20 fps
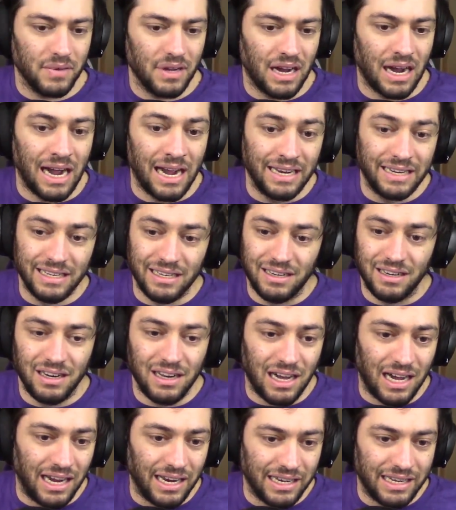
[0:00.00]
I did
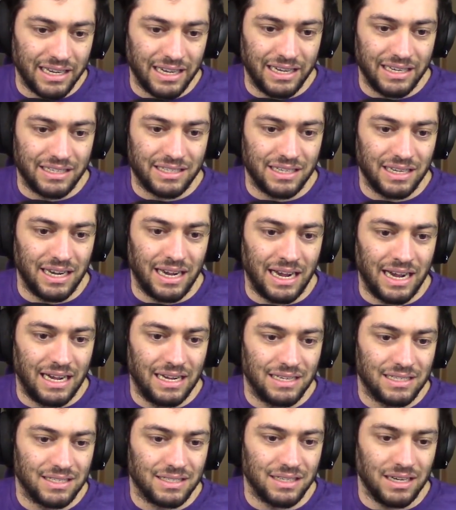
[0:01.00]
not get to
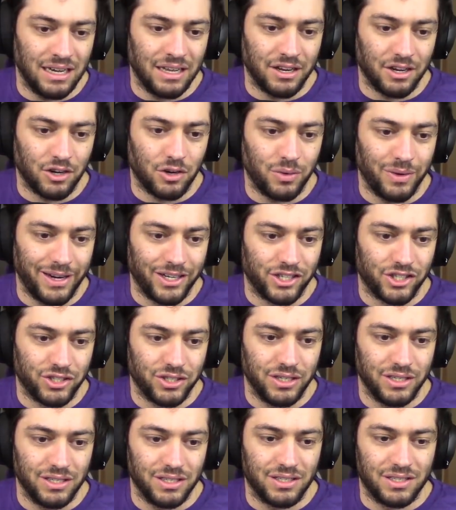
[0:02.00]
ask other
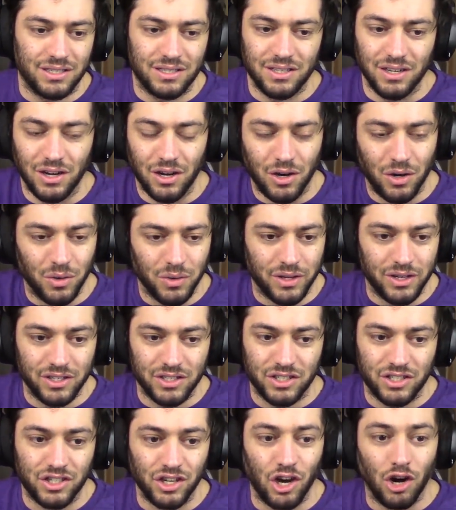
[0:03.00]
questions, so
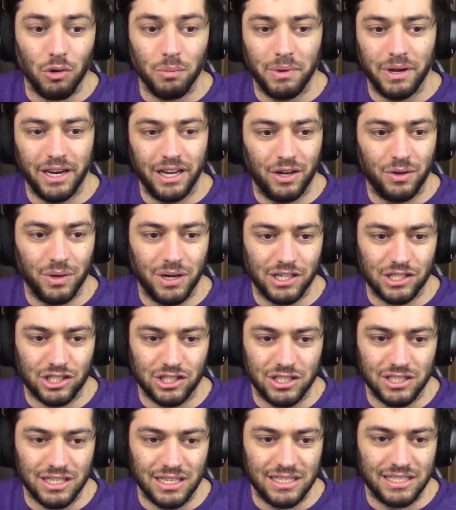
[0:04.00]
there's so many
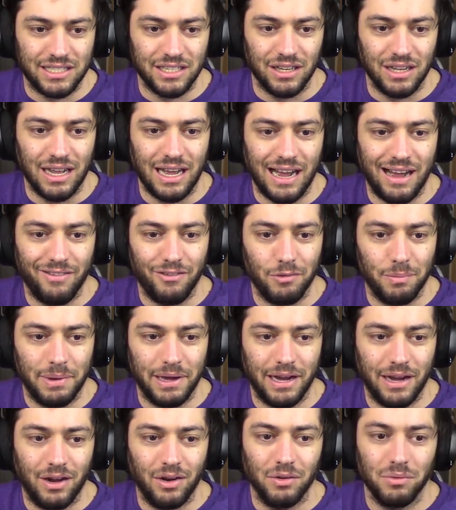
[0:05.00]
questions I still have
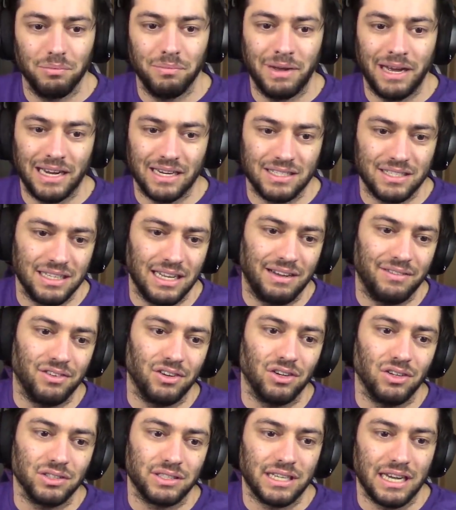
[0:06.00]
about max
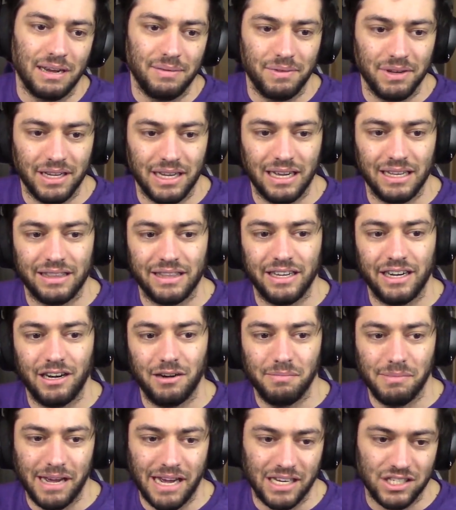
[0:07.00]
level, time to get
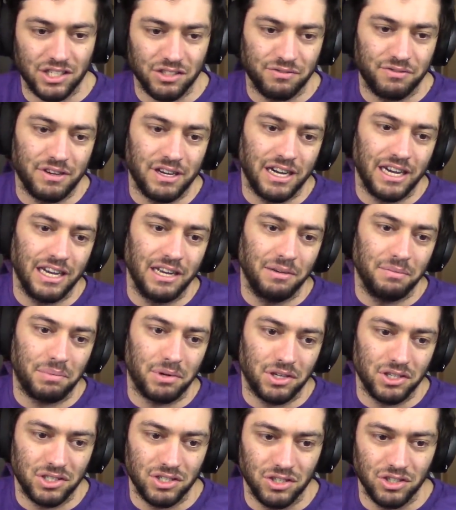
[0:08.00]
there, magic find,
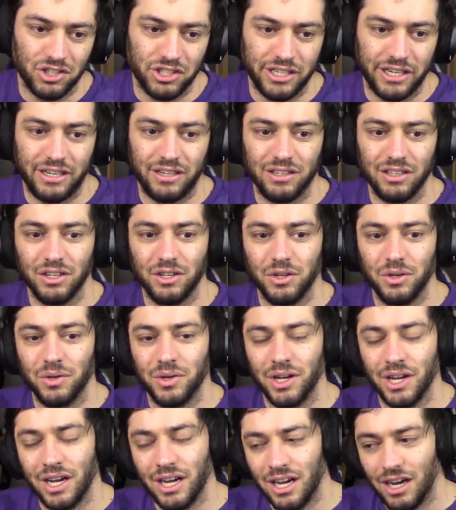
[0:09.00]
personal shared
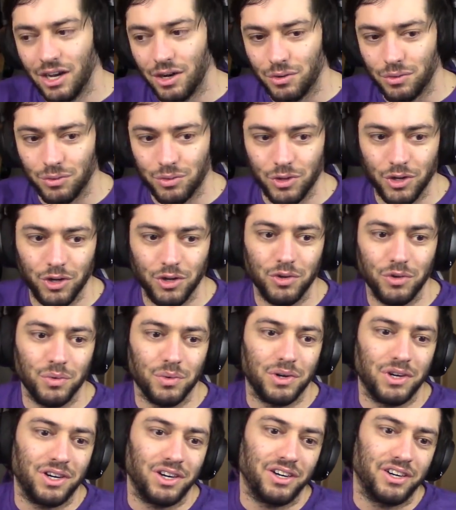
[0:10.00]
loot, rune
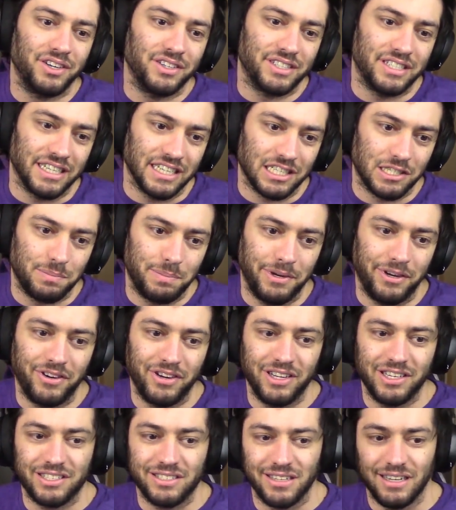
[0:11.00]
words,
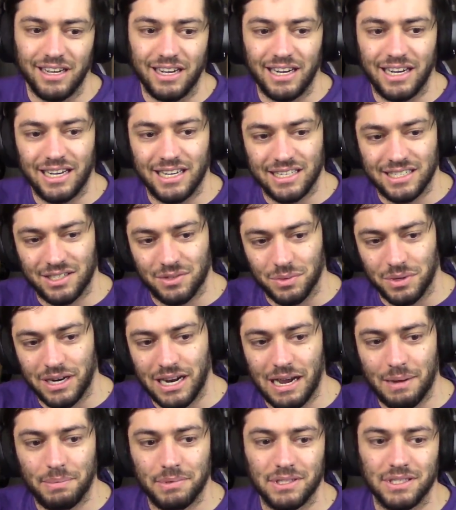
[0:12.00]
experience loss, what
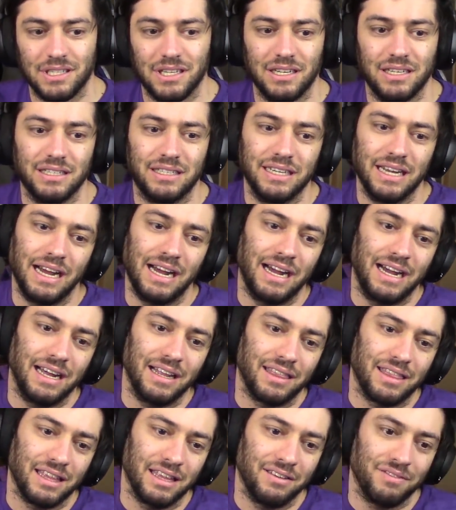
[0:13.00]
happens on
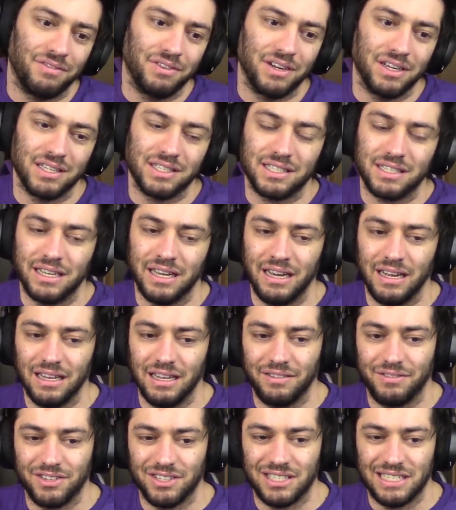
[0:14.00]
death, infinite
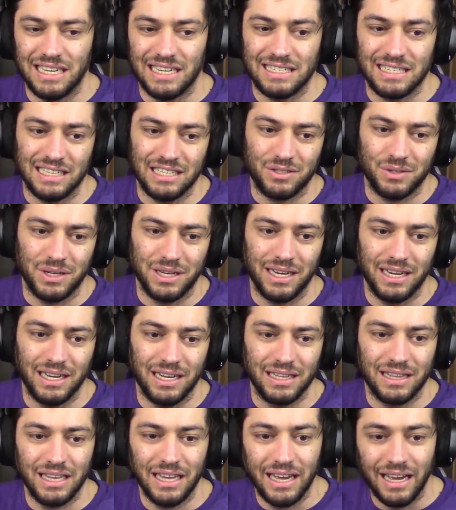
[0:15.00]
scaling for stats. I guess we kind
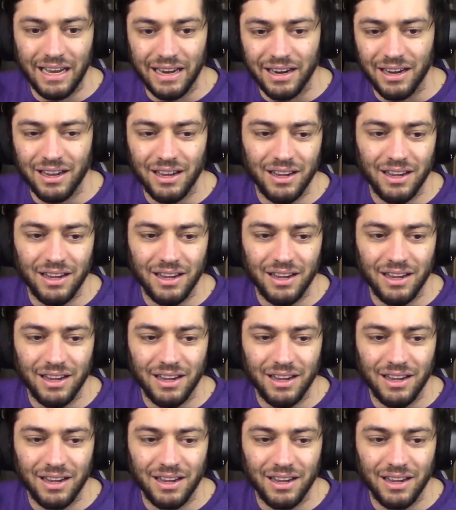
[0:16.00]
of got that.